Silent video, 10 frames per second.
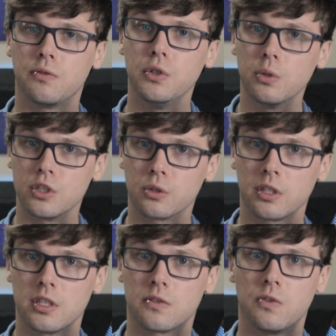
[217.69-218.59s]
If you
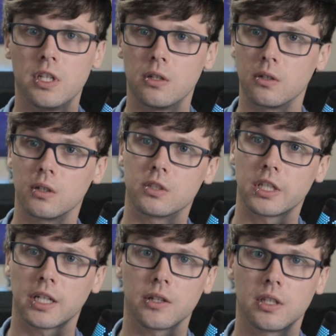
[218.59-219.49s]
enjoyed this video, go
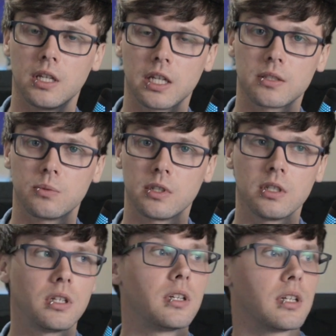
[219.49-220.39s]
check out the next one.